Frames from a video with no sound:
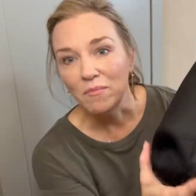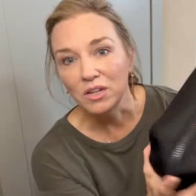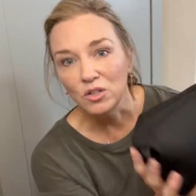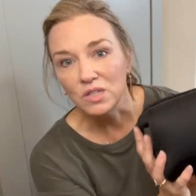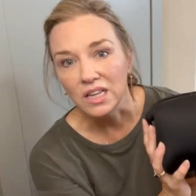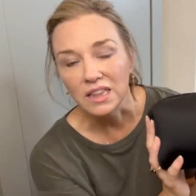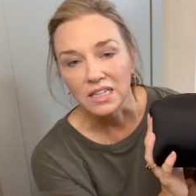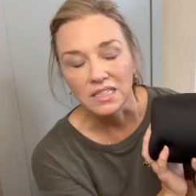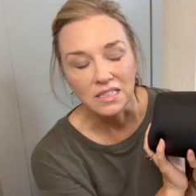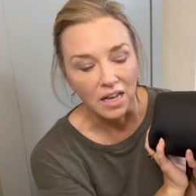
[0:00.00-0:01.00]
been using
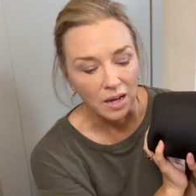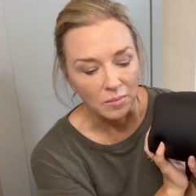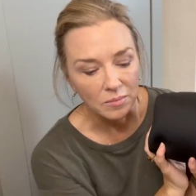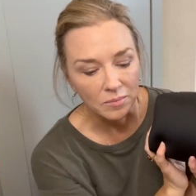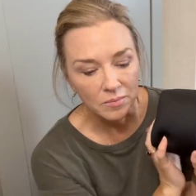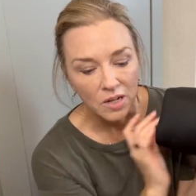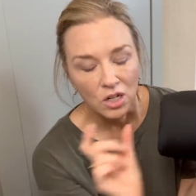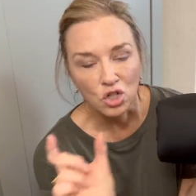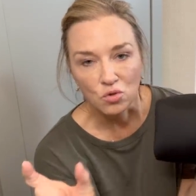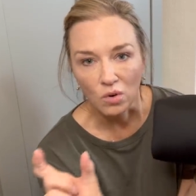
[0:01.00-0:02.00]
this um,
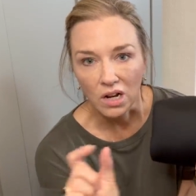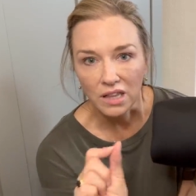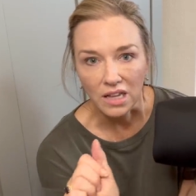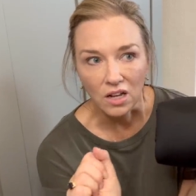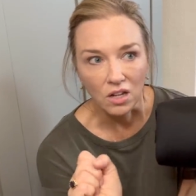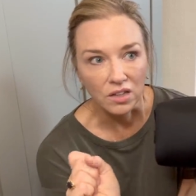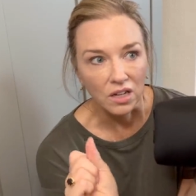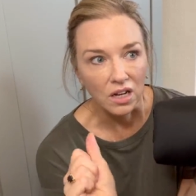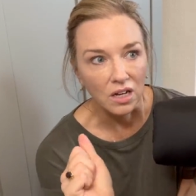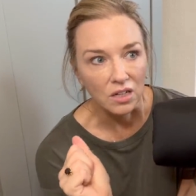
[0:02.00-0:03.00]
Trug thing called
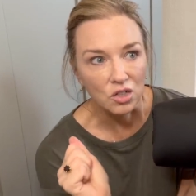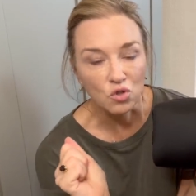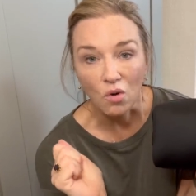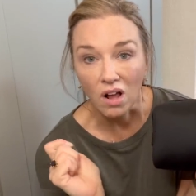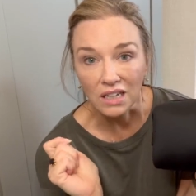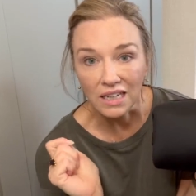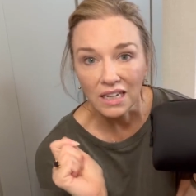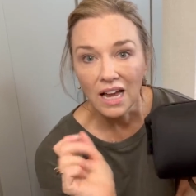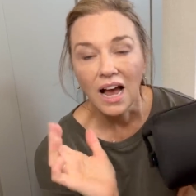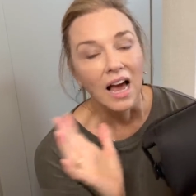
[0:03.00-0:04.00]
the uh, trolley.
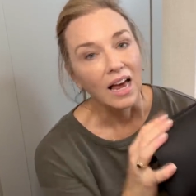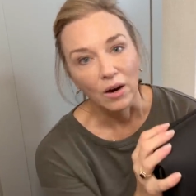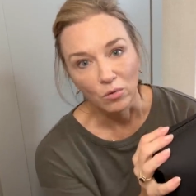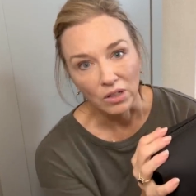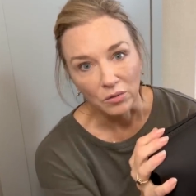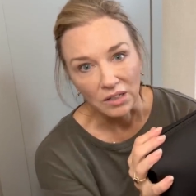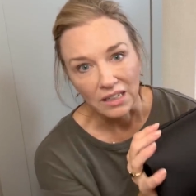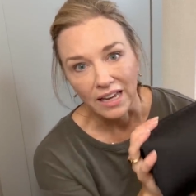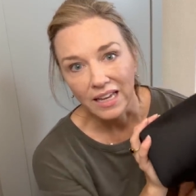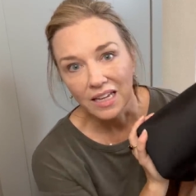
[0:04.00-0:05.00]
I really, really
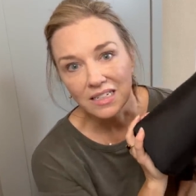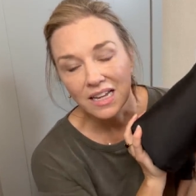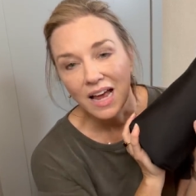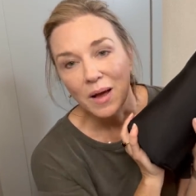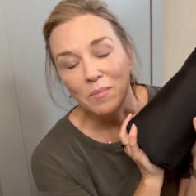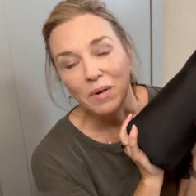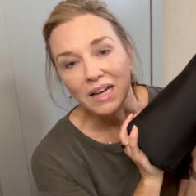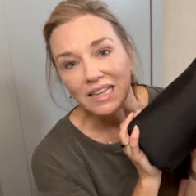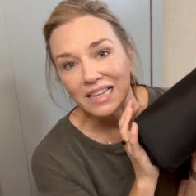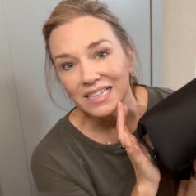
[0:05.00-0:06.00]
like it,
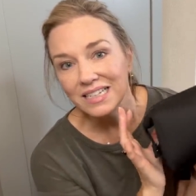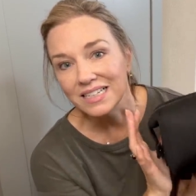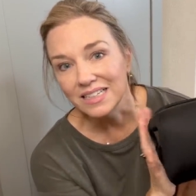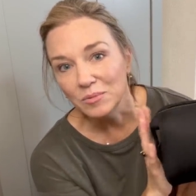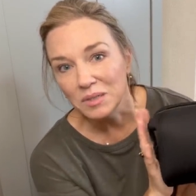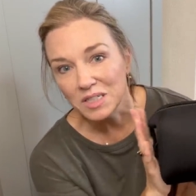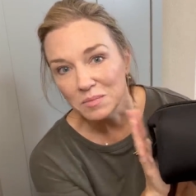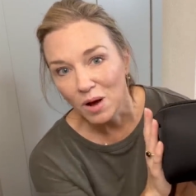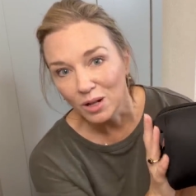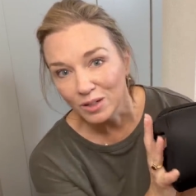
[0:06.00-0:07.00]
but this is a little bit
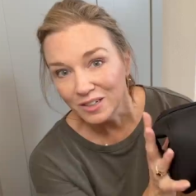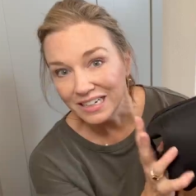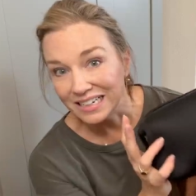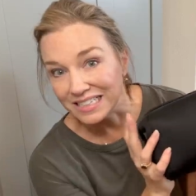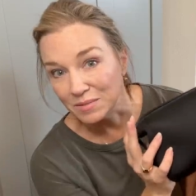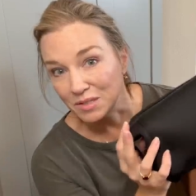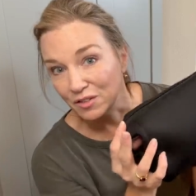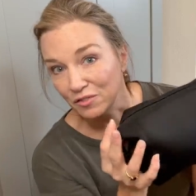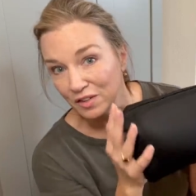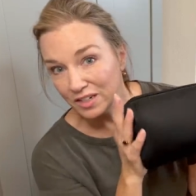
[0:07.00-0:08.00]
smaller and it seems to
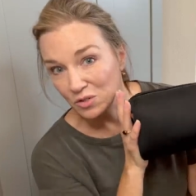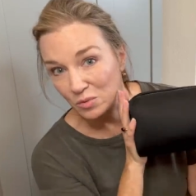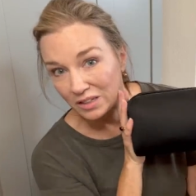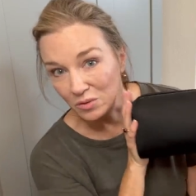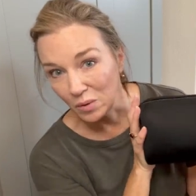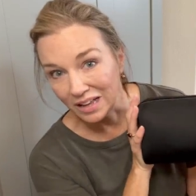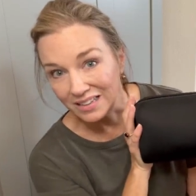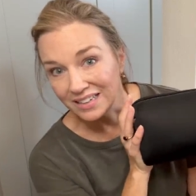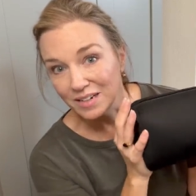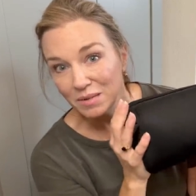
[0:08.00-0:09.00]
fit really well
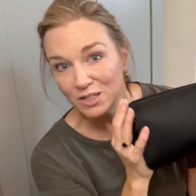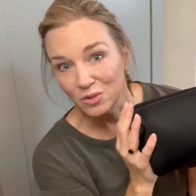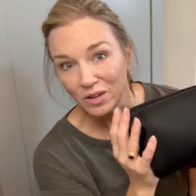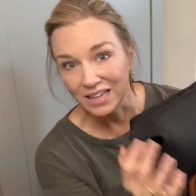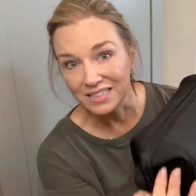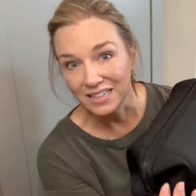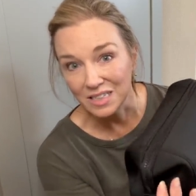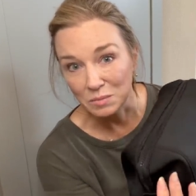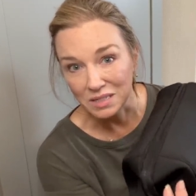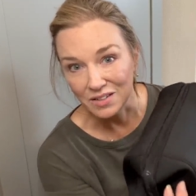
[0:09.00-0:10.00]
in my suitcase in this
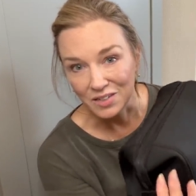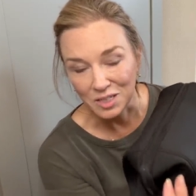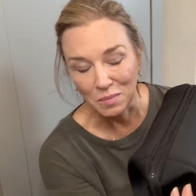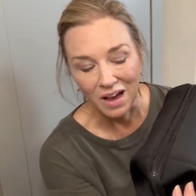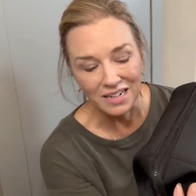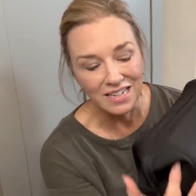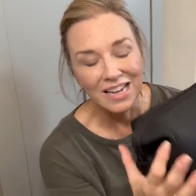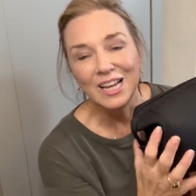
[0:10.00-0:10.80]
specific spot.